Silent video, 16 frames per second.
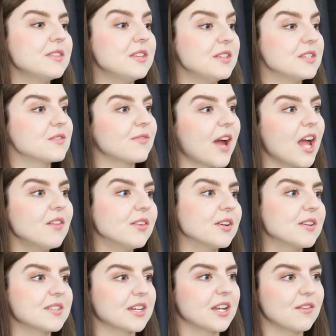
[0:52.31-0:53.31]
these five
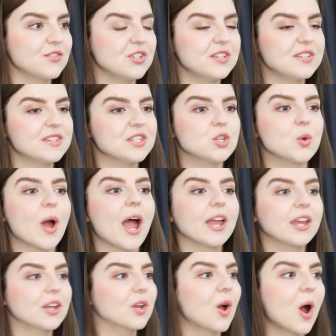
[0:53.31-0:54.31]
years at FGCU, I
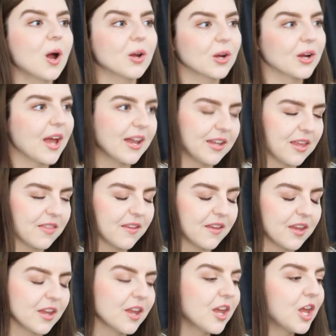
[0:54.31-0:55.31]
can conquer
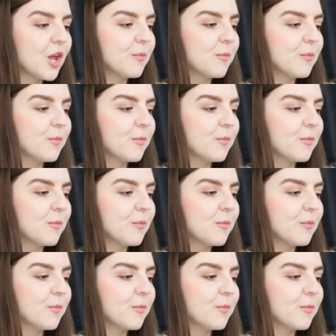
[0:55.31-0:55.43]
anything